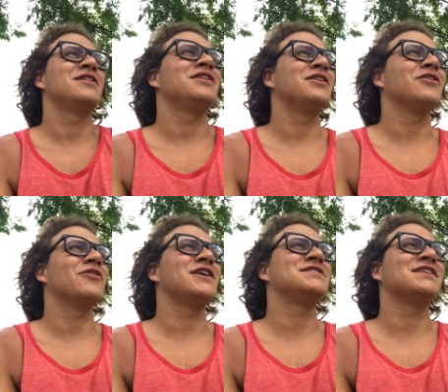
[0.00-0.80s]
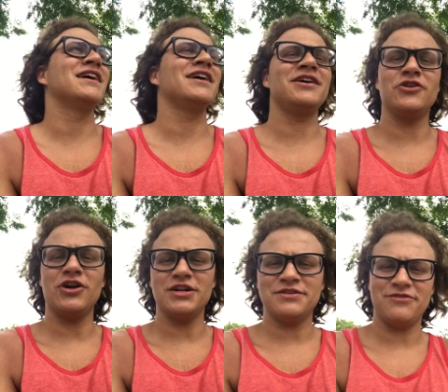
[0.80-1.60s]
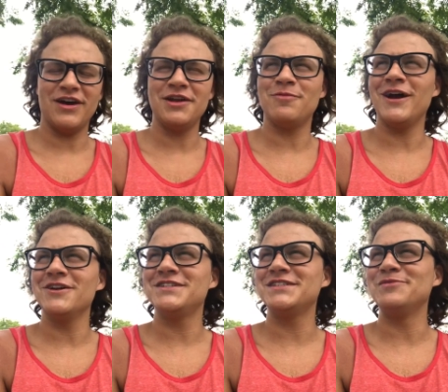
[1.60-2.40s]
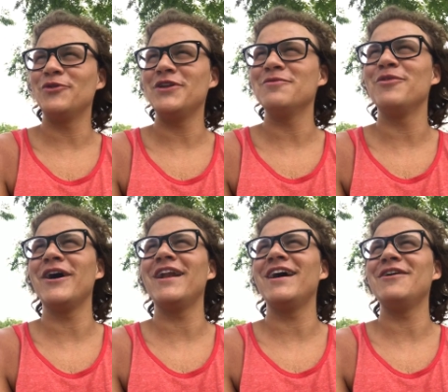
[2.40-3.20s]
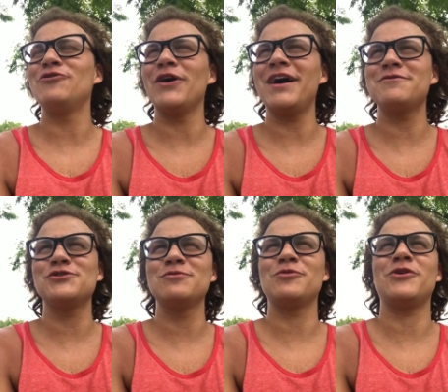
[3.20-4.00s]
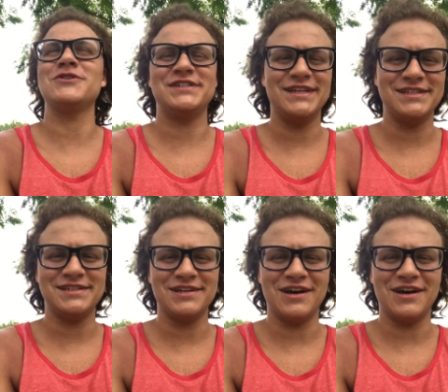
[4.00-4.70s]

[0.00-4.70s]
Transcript: you know, they say you're not defined by your disability, but if you have cerebral palsy, it